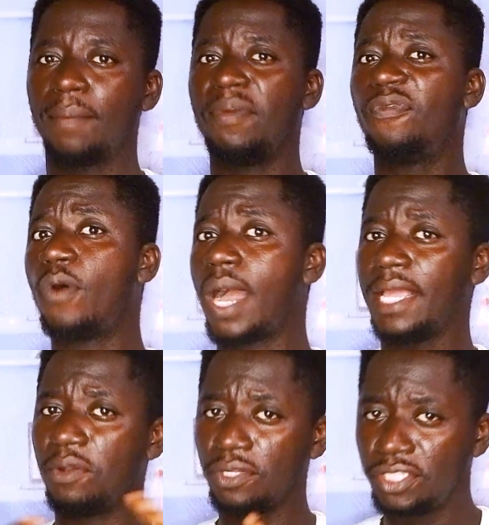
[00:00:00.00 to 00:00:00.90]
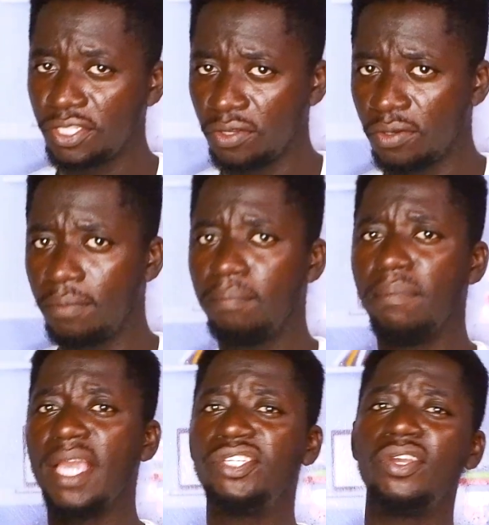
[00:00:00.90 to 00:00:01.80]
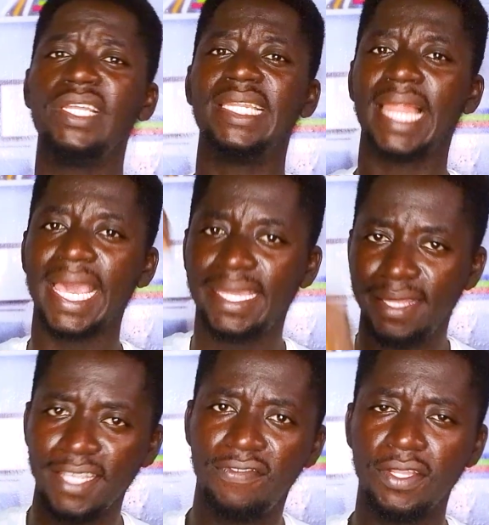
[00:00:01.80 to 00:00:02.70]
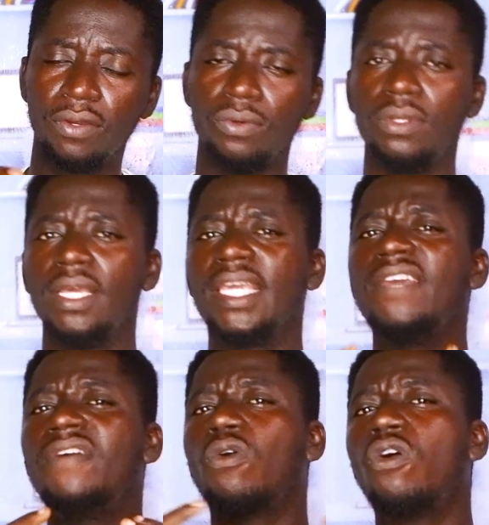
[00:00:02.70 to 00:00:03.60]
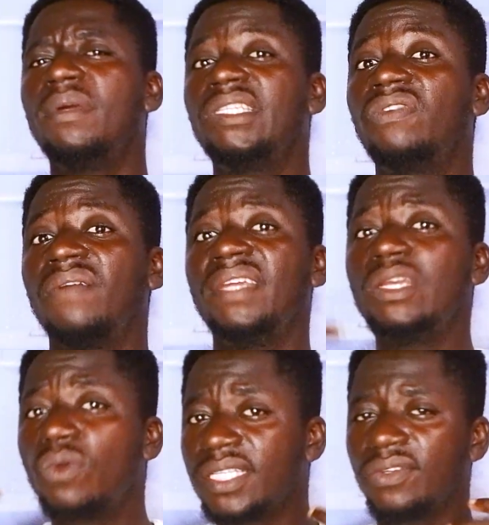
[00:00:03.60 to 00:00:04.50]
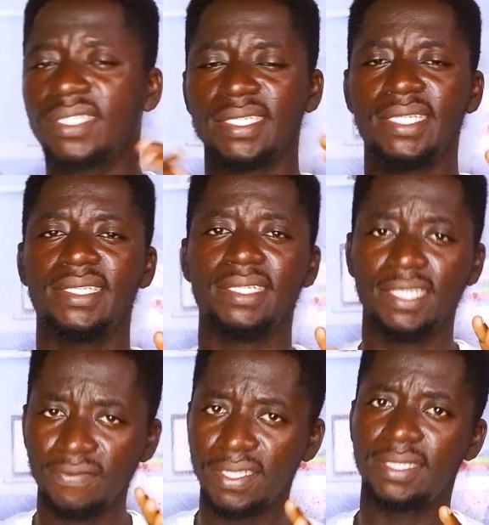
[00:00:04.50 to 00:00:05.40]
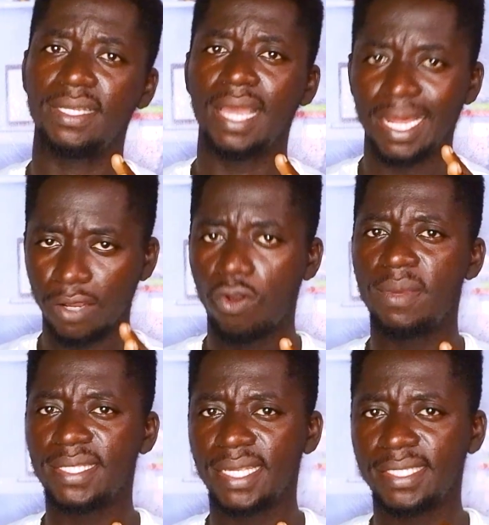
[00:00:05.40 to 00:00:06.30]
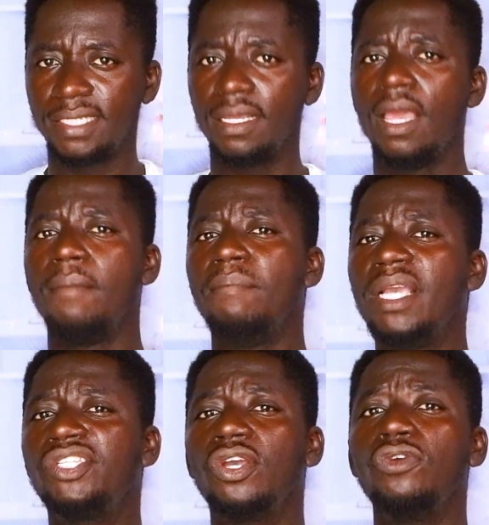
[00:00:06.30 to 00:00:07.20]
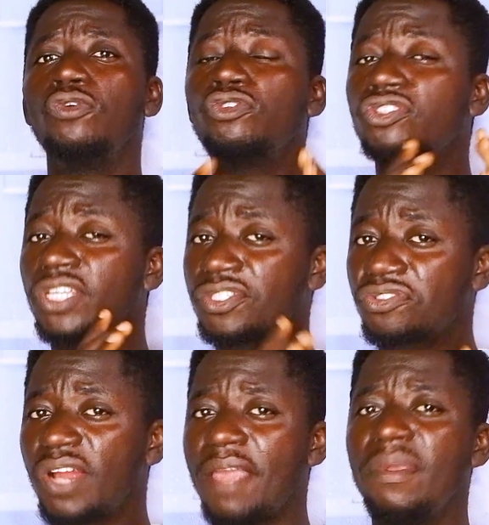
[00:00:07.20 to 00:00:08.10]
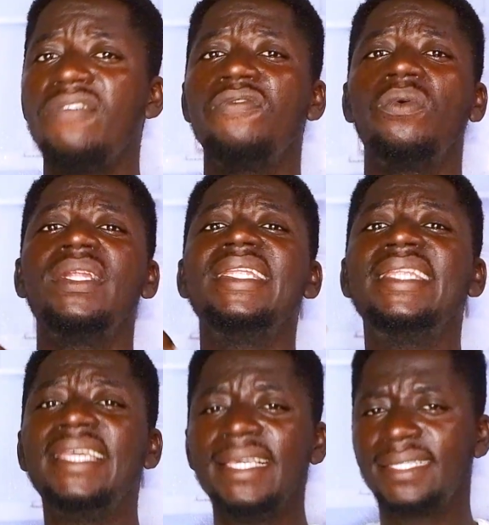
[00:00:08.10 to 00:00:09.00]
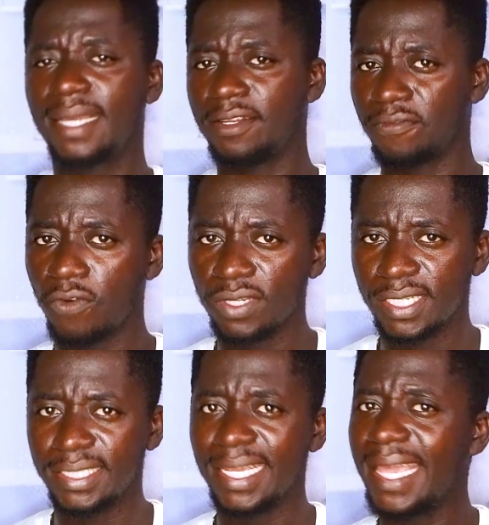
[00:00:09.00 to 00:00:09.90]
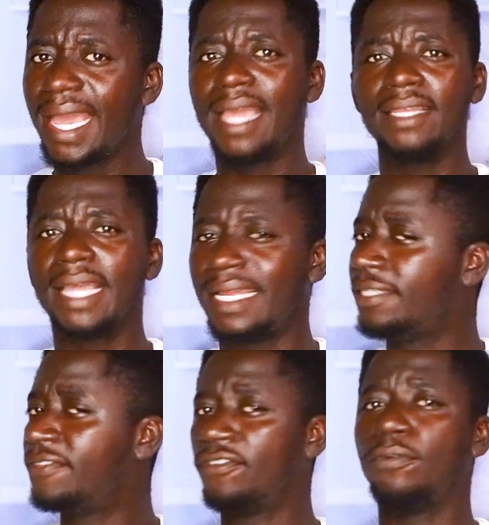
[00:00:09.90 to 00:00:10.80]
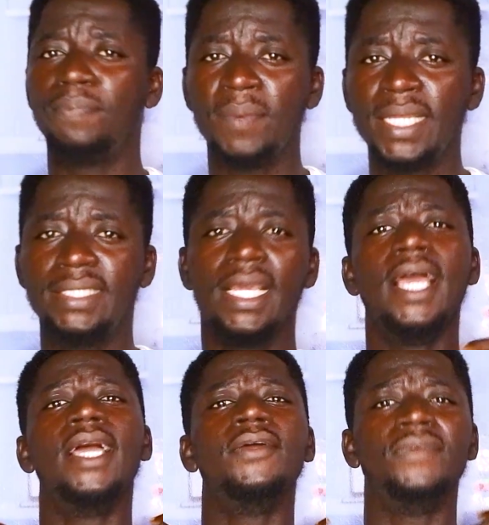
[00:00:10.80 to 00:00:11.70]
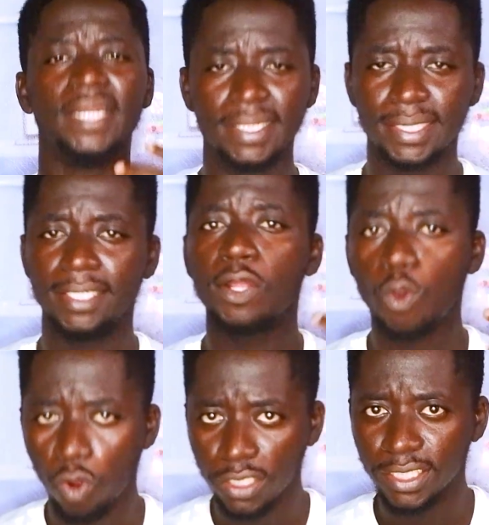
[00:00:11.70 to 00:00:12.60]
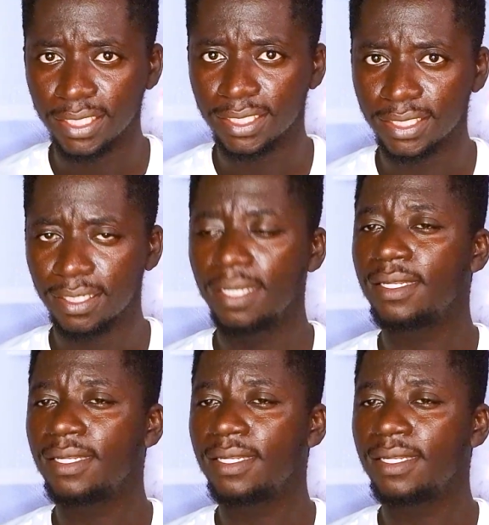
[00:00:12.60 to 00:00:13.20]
Before I continue, make sure you like this video. Give a comment. If you have any question or suggestion, leave it at the comment section. Make sure you also subscribe if you want these kind of content, A I and development related content.